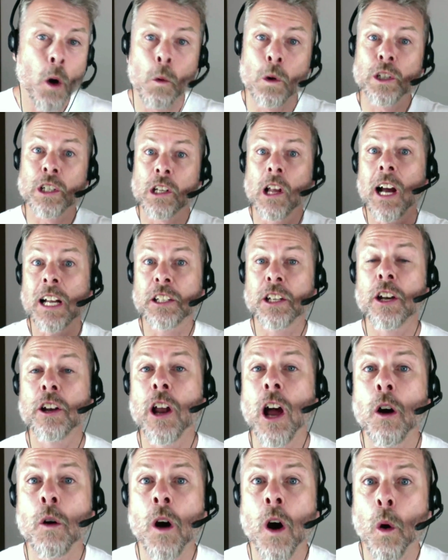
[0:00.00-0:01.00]
Would you like to
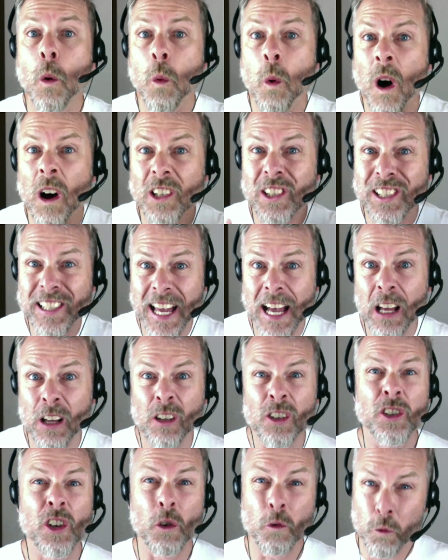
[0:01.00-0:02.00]
know what
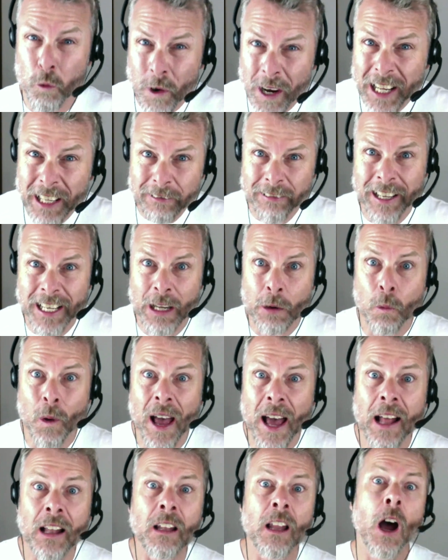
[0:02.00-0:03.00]
sells really, really
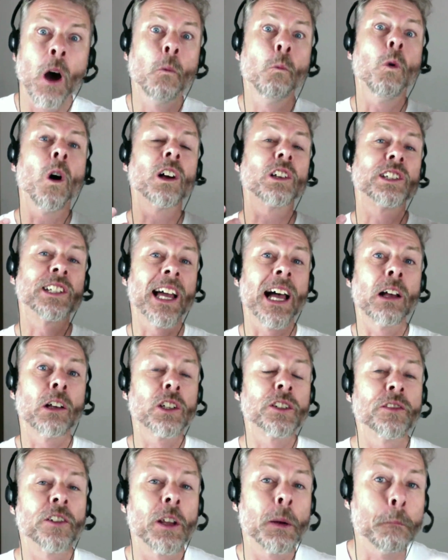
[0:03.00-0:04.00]
well and what
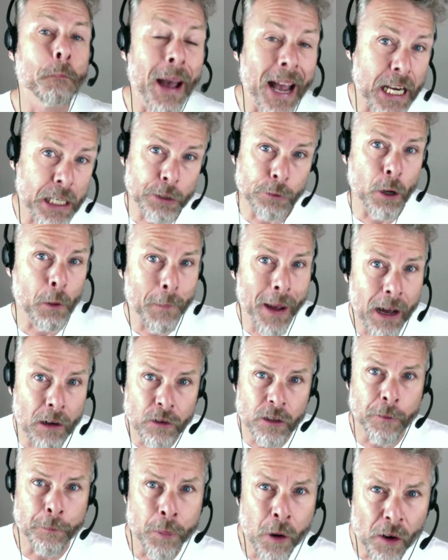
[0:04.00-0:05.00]
sells for the maximum
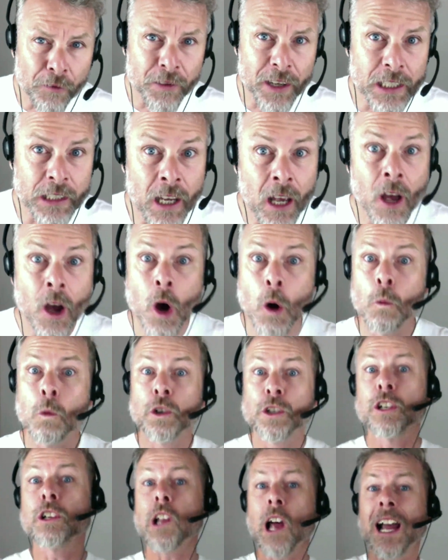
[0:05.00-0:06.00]
amount of profit?
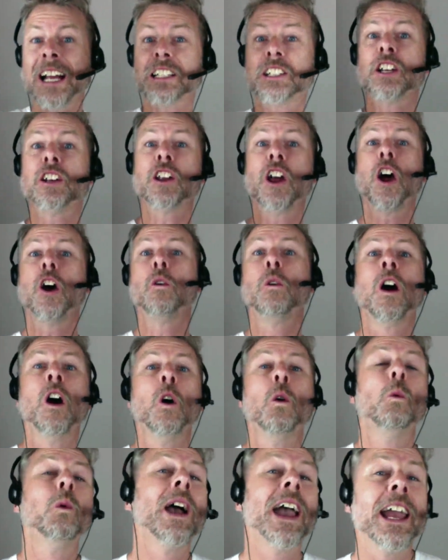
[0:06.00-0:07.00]
Would you like to know
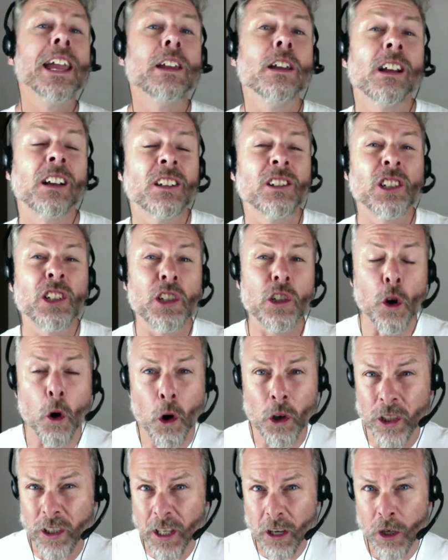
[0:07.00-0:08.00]
where you can
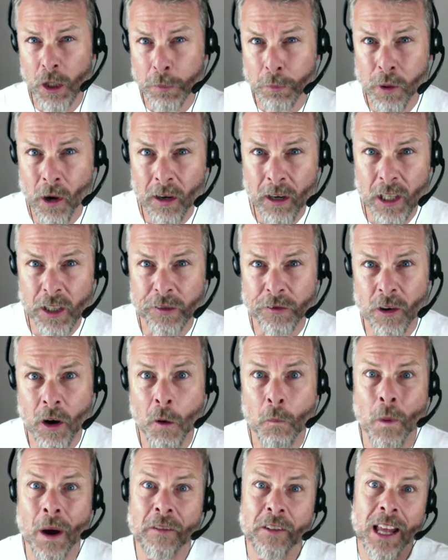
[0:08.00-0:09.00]
source those products
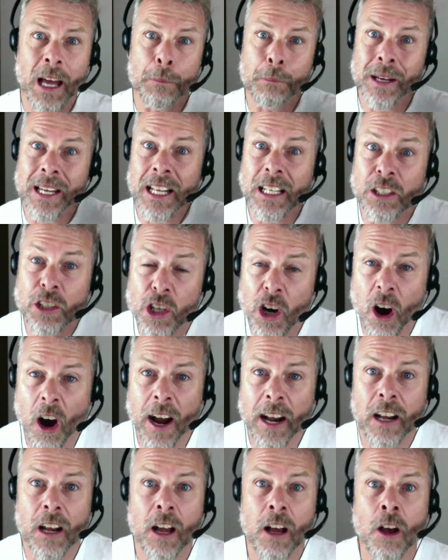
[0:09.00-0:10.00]
from, whether that be in
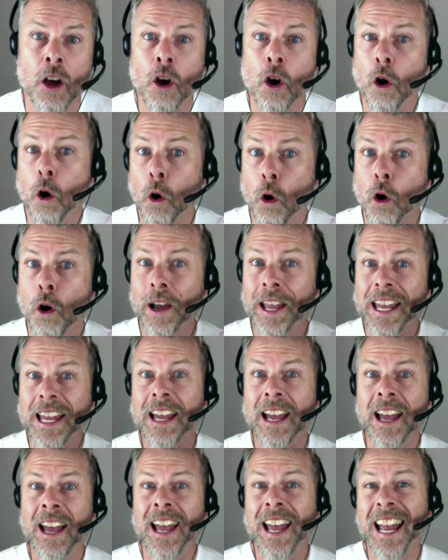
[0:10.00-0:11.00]
China or
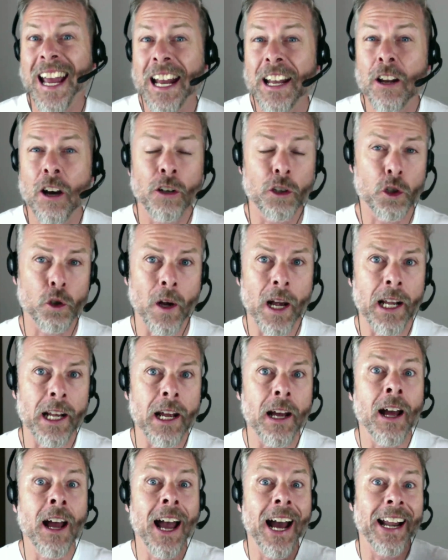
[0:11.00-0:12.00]
here in Australia,
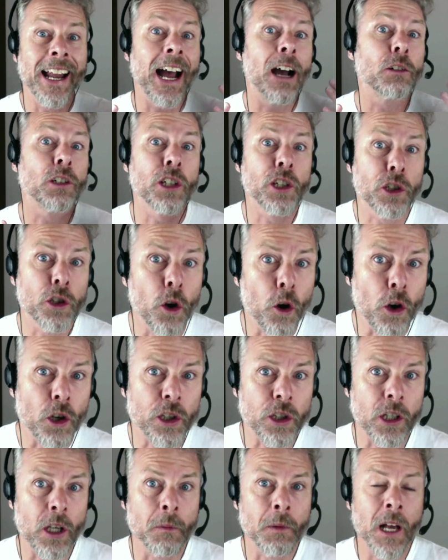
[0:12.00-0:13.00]
and how to
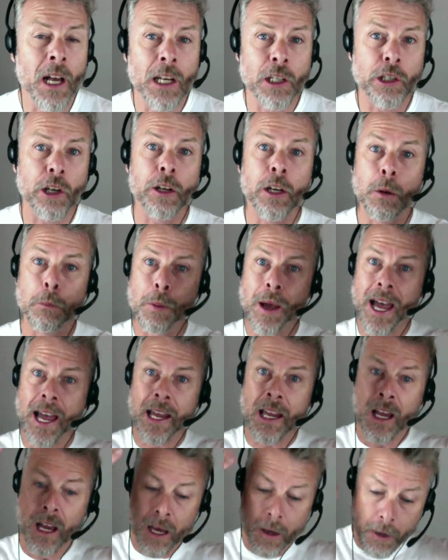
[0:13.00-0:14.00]
source them so you
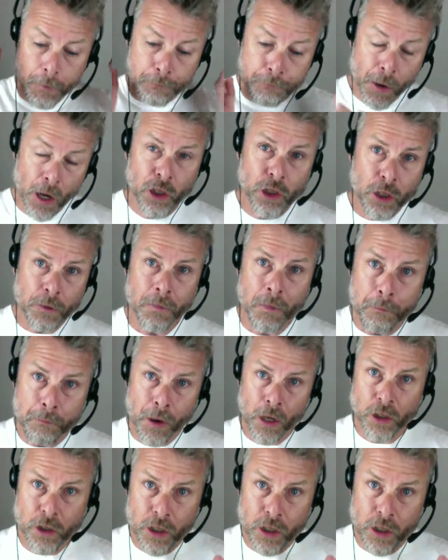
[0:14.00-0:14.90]
pay bottom